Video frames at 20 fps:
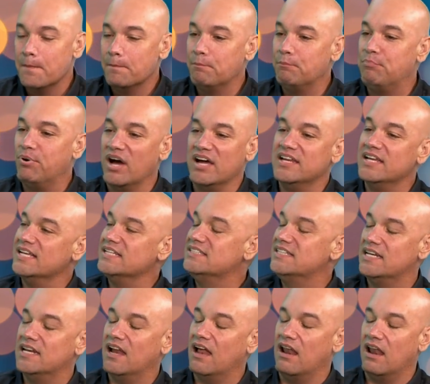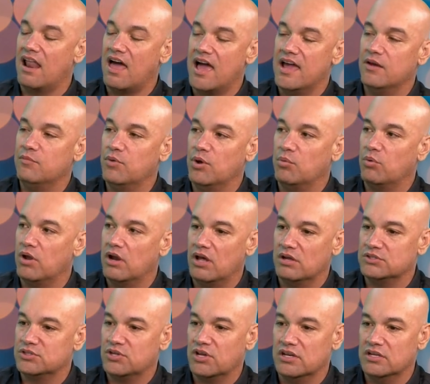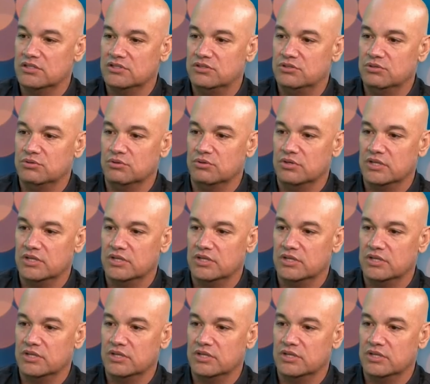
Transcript: but it didn't align with what I was trying to do.